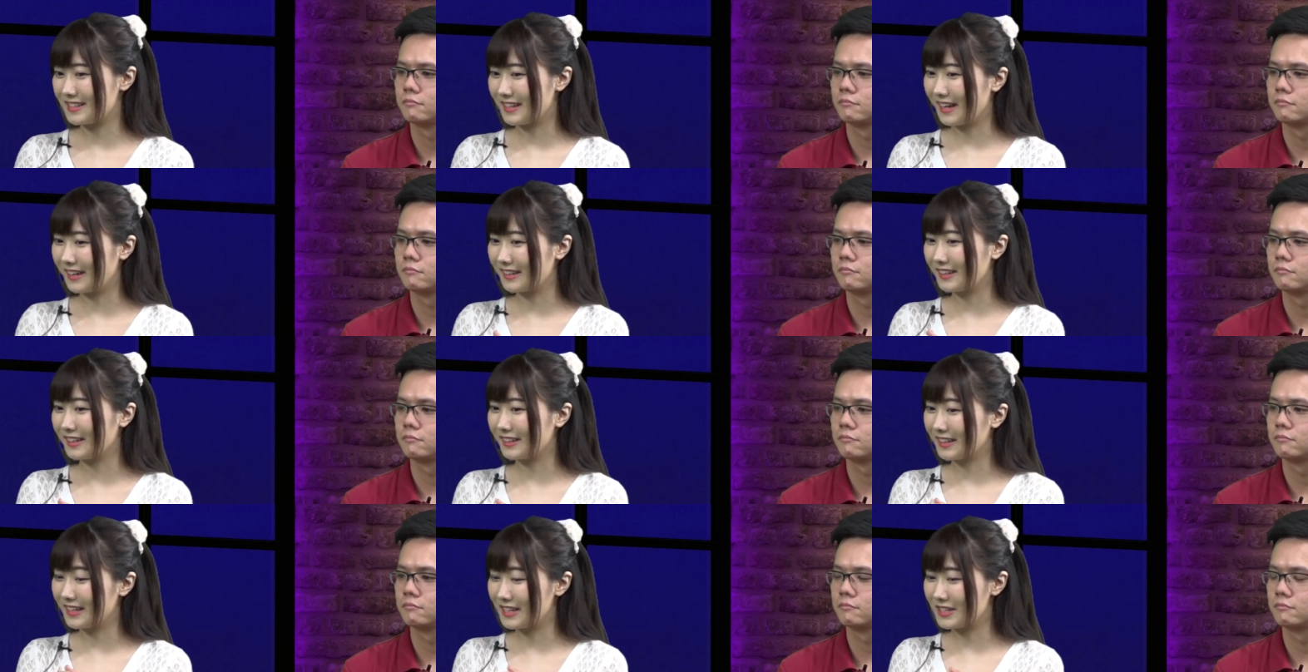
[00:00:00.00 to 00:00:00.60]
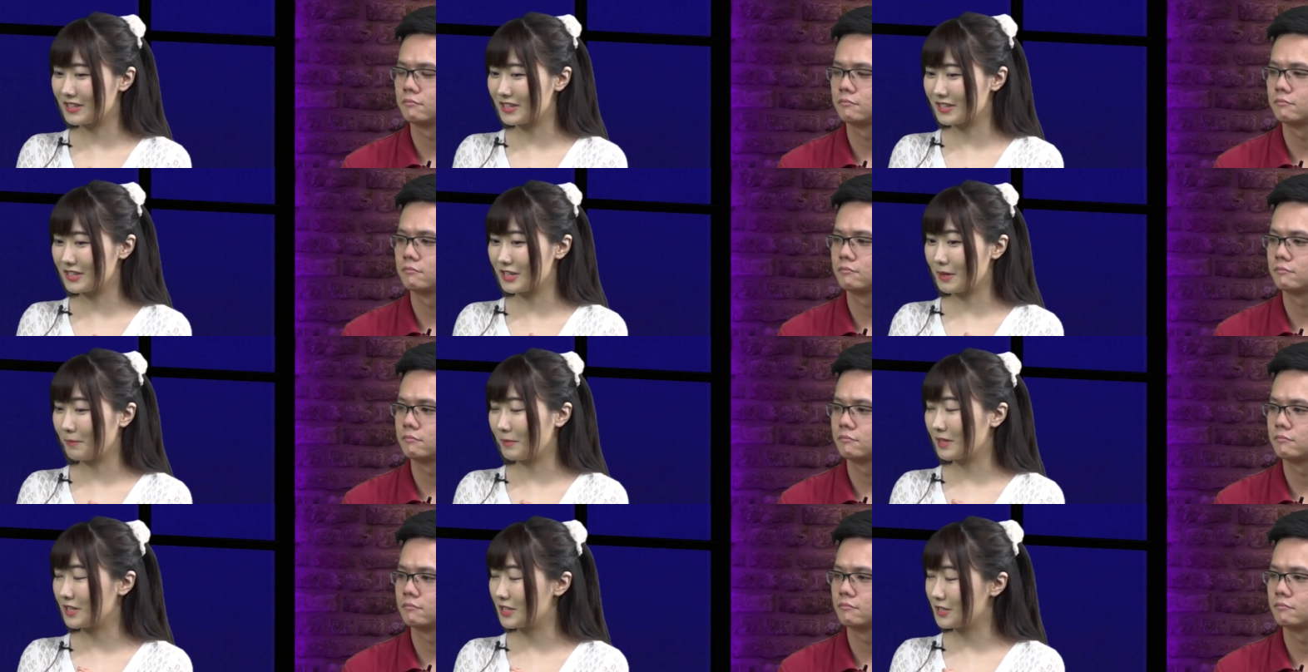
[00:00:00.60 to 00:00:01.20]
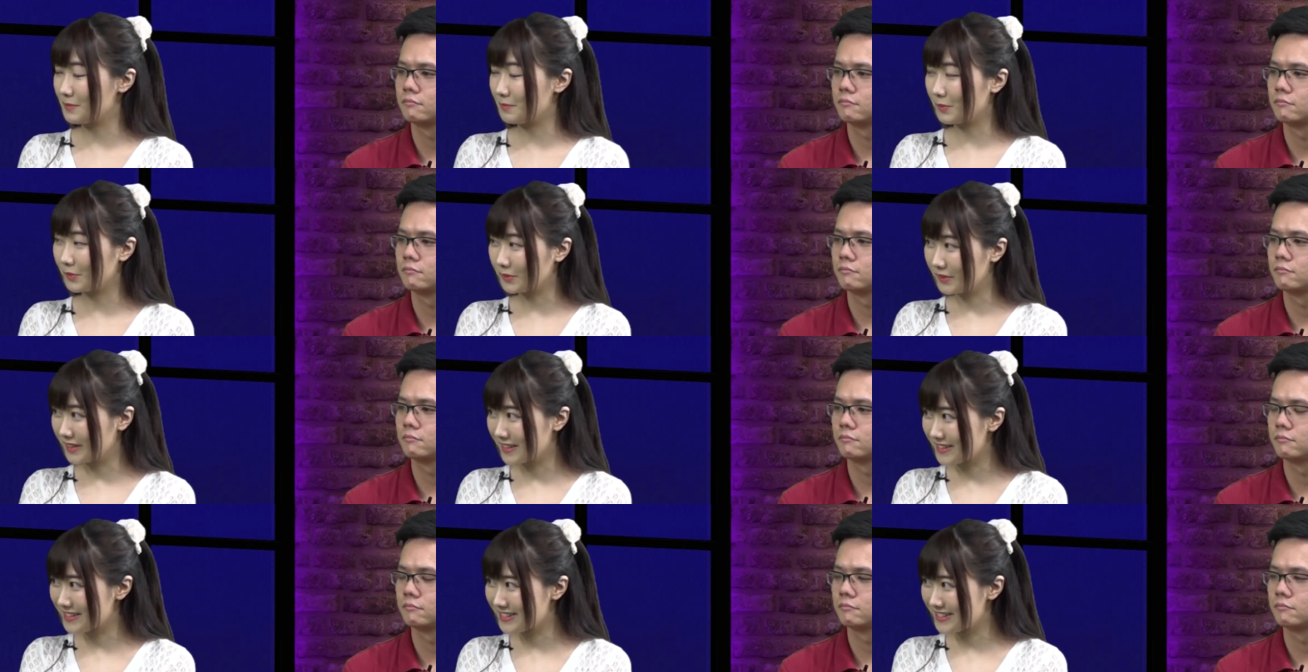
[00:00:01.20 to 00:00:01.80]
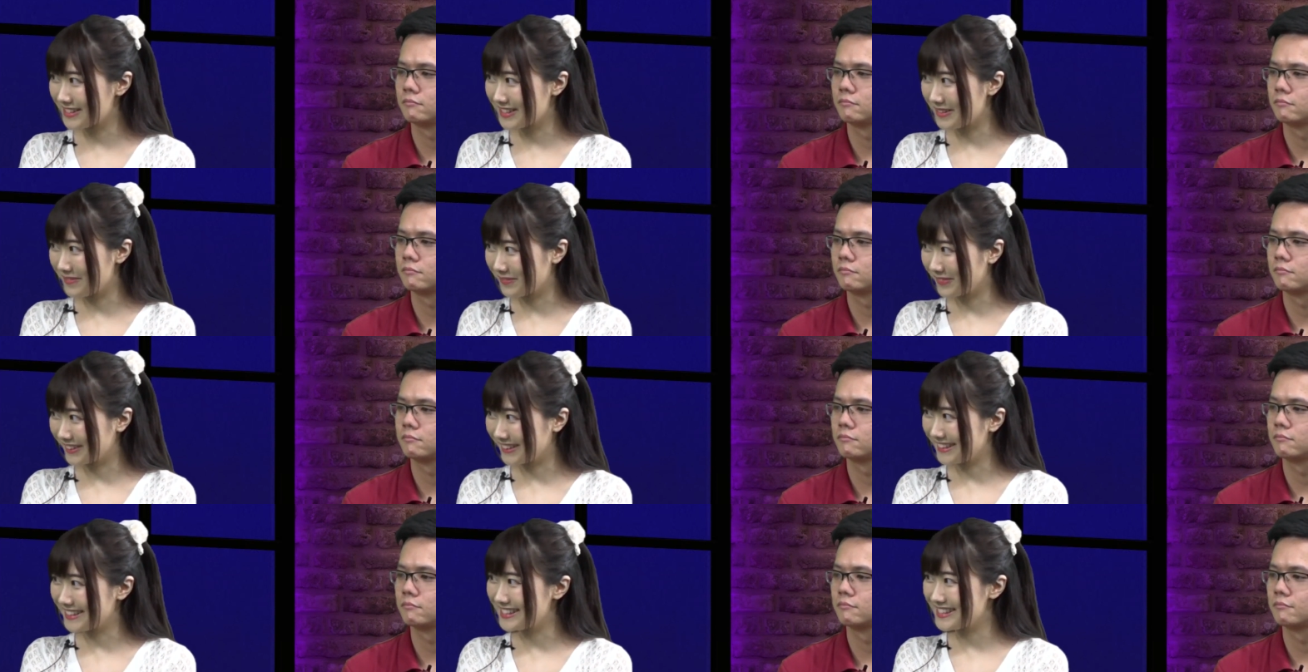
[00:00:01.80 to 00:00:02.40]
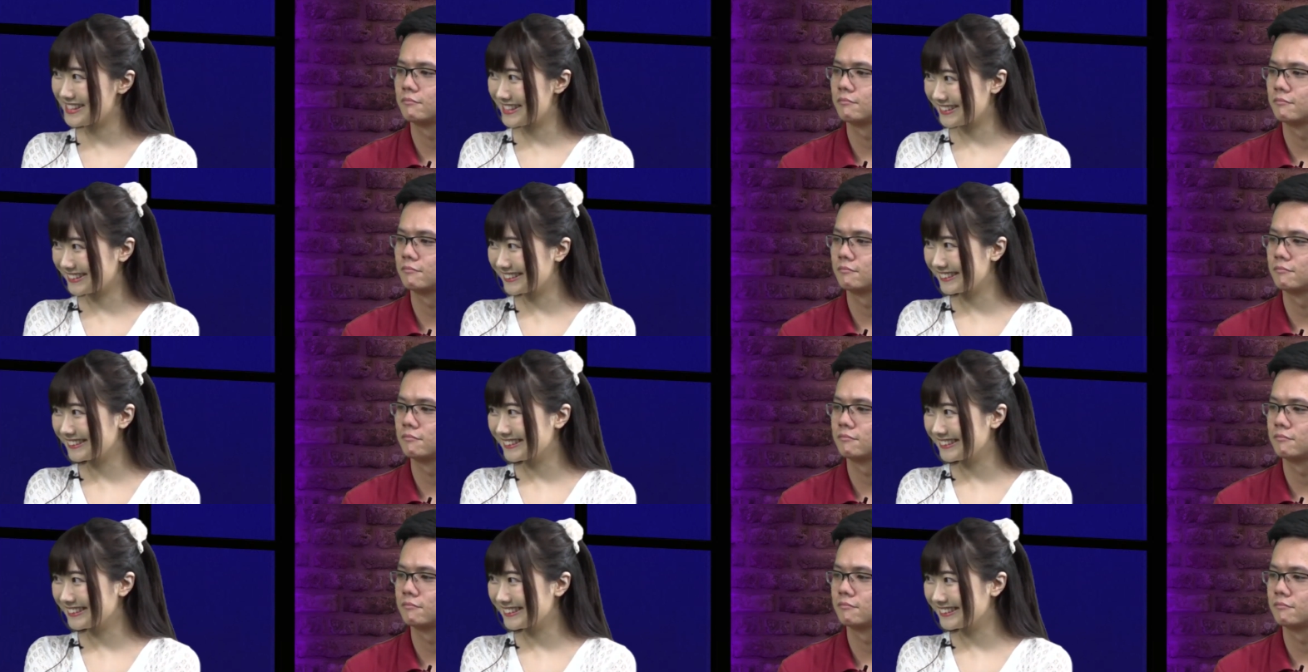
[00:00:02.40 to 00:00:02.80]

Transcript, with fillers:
Speaker 1: I can get Japanese products in Malaysia.